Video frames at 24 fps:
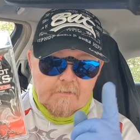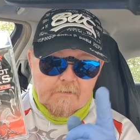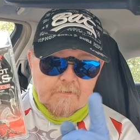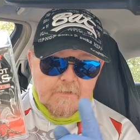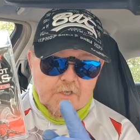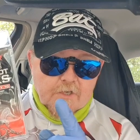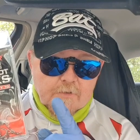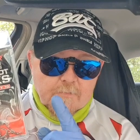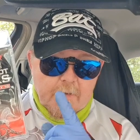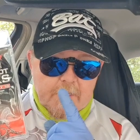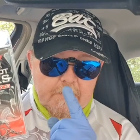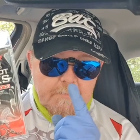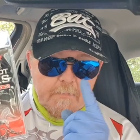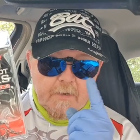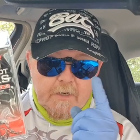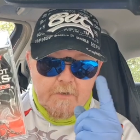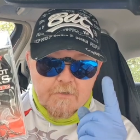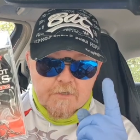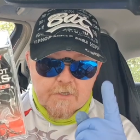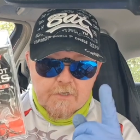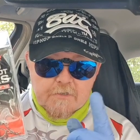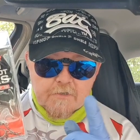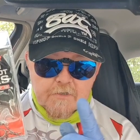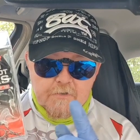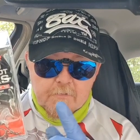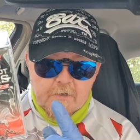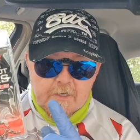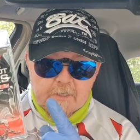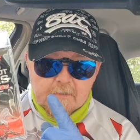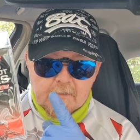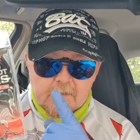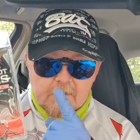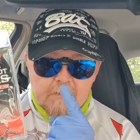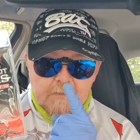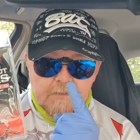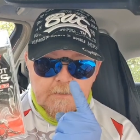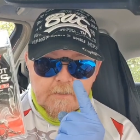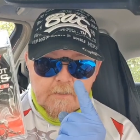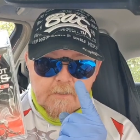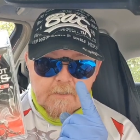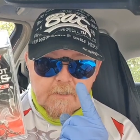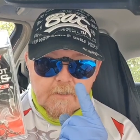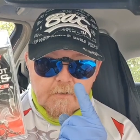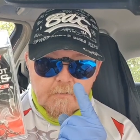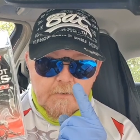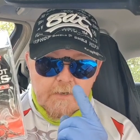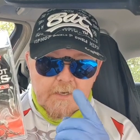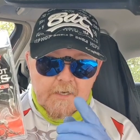spin motion as well.
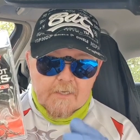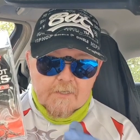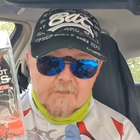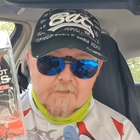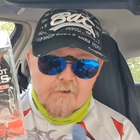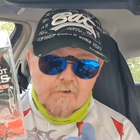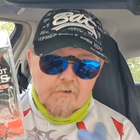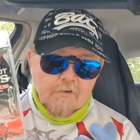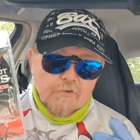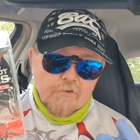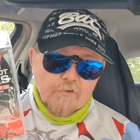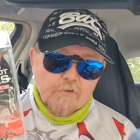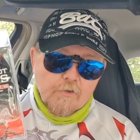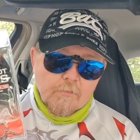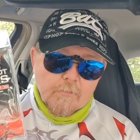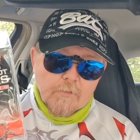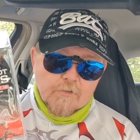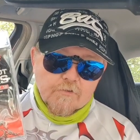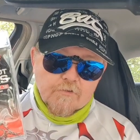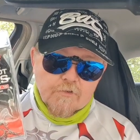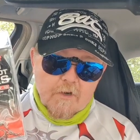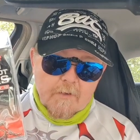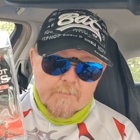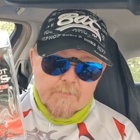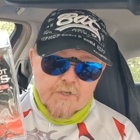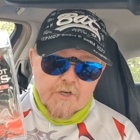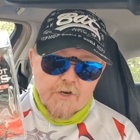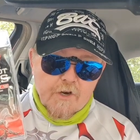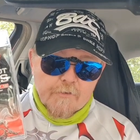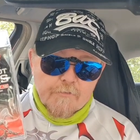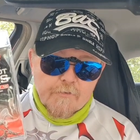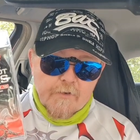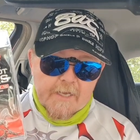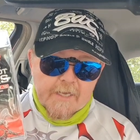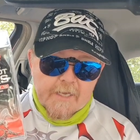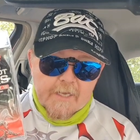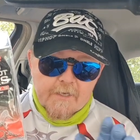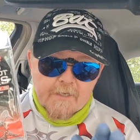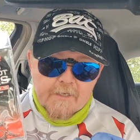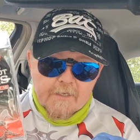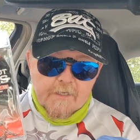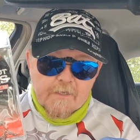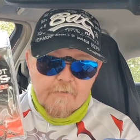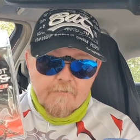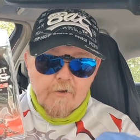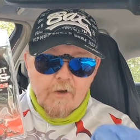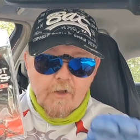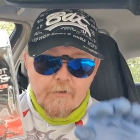Whereas on a normal drop shot rig,
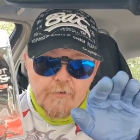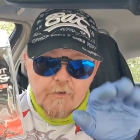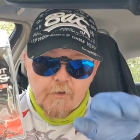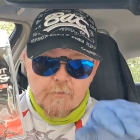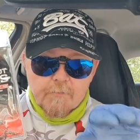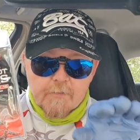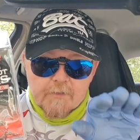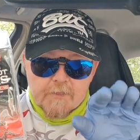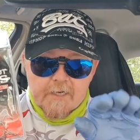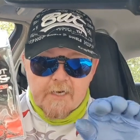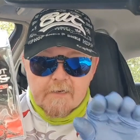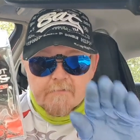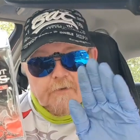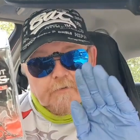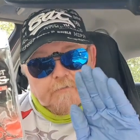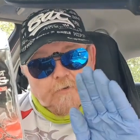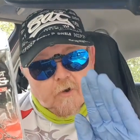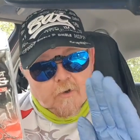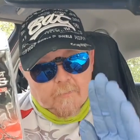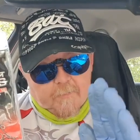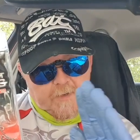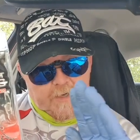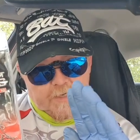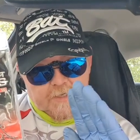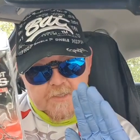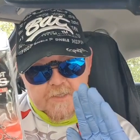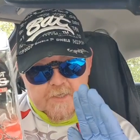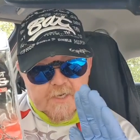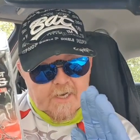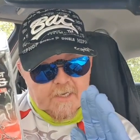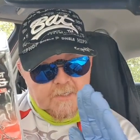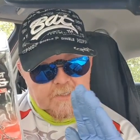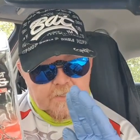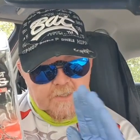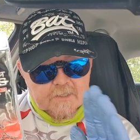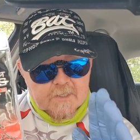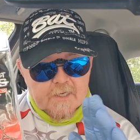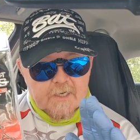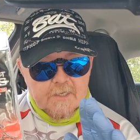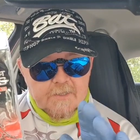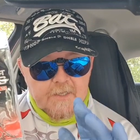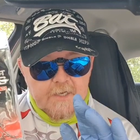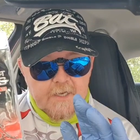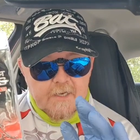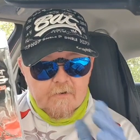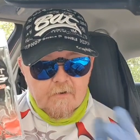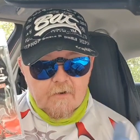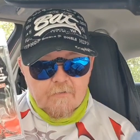you've got the up and down, you've got a bit of side to side
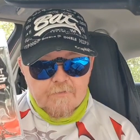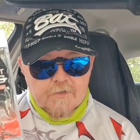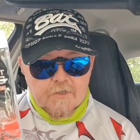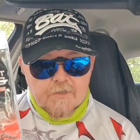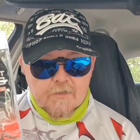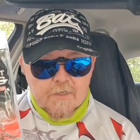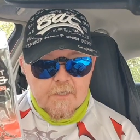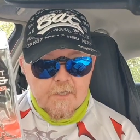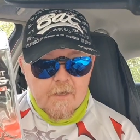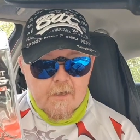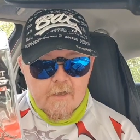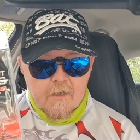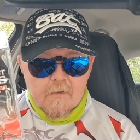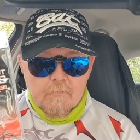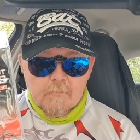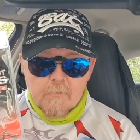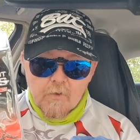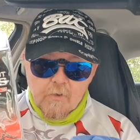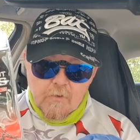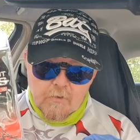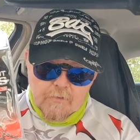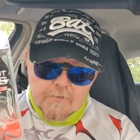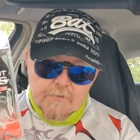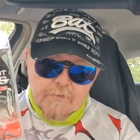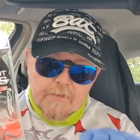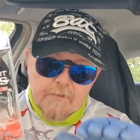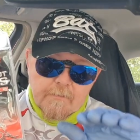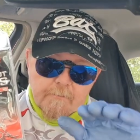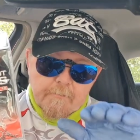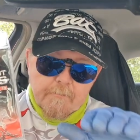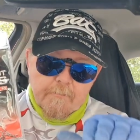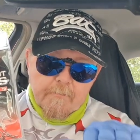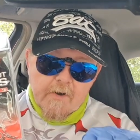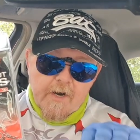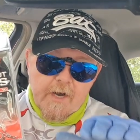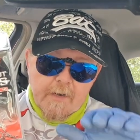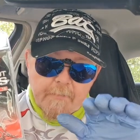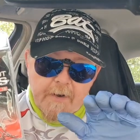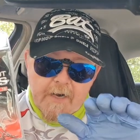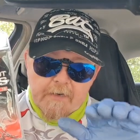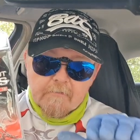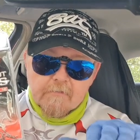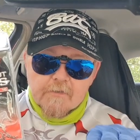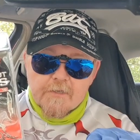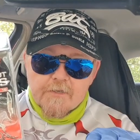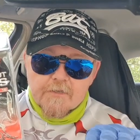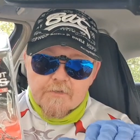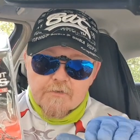there obviously, but
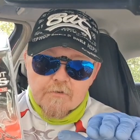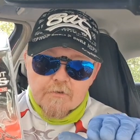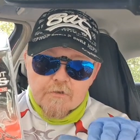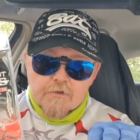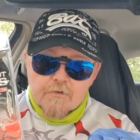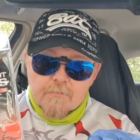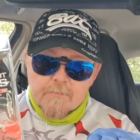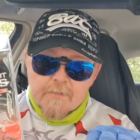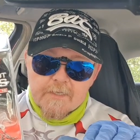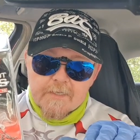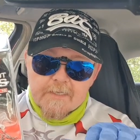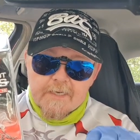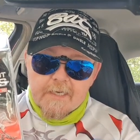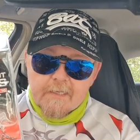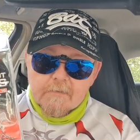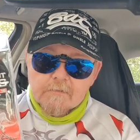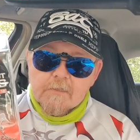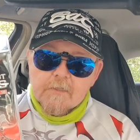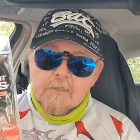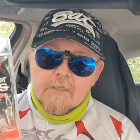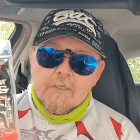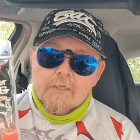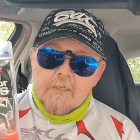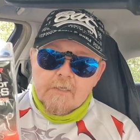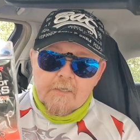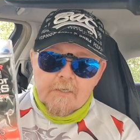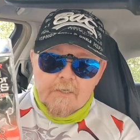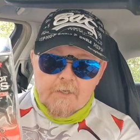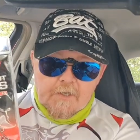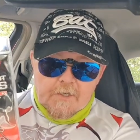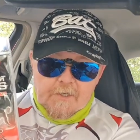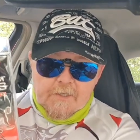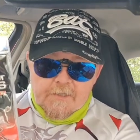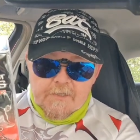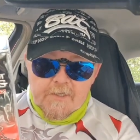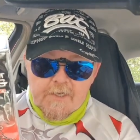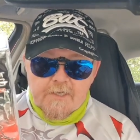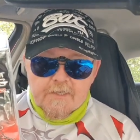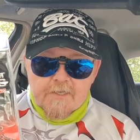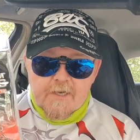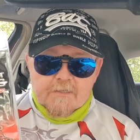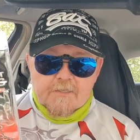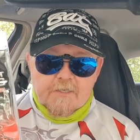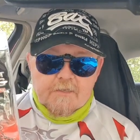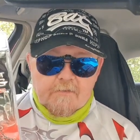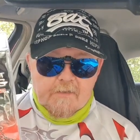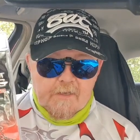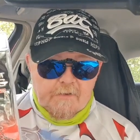primarily it's just up and down. These
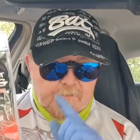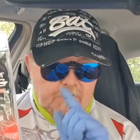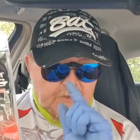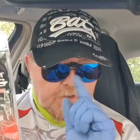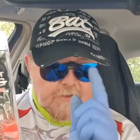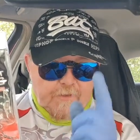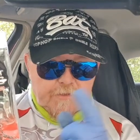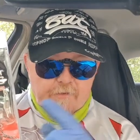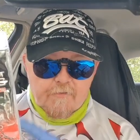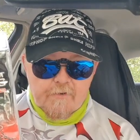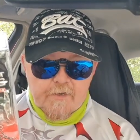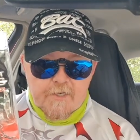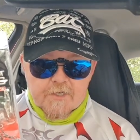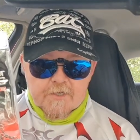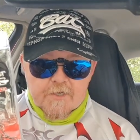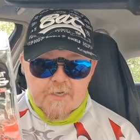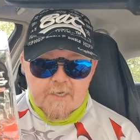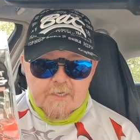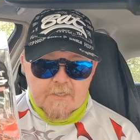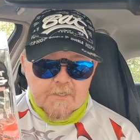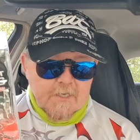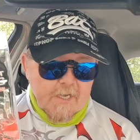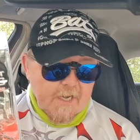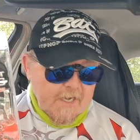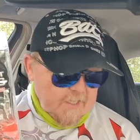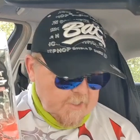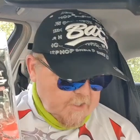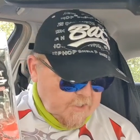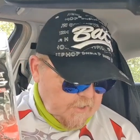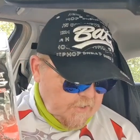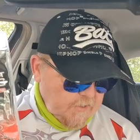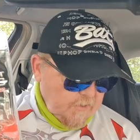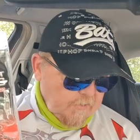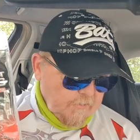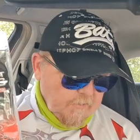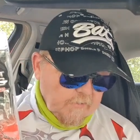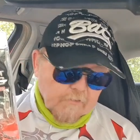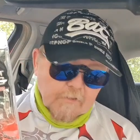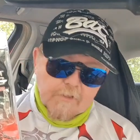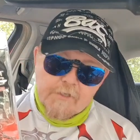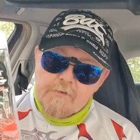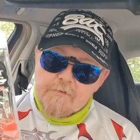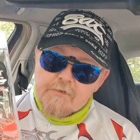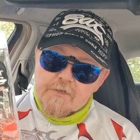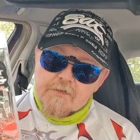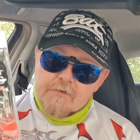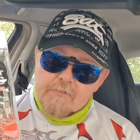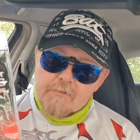actually give you a 360 action on the
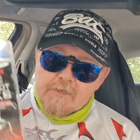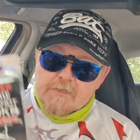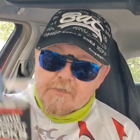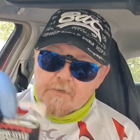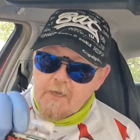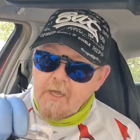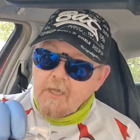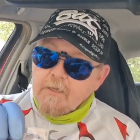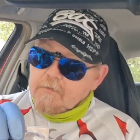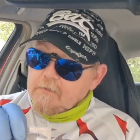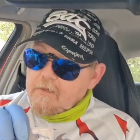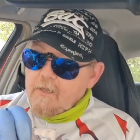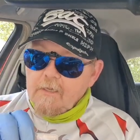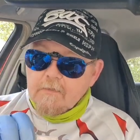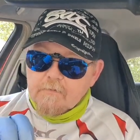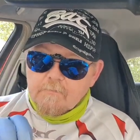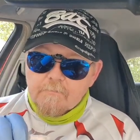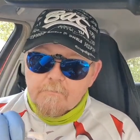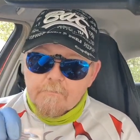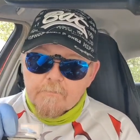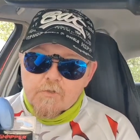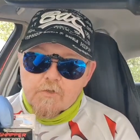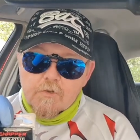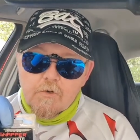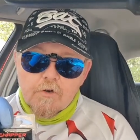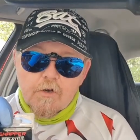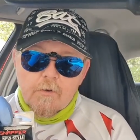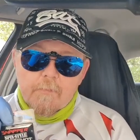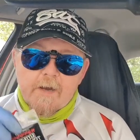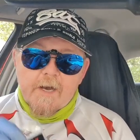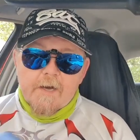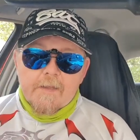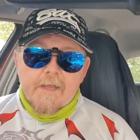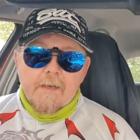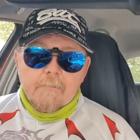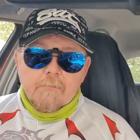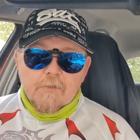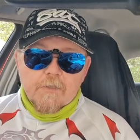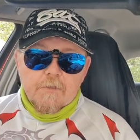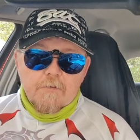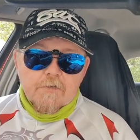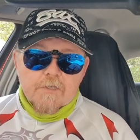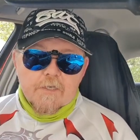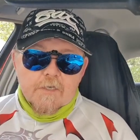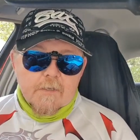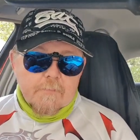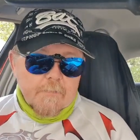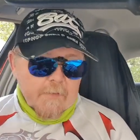lures, which I'll talk about them
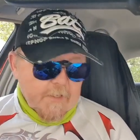lures in a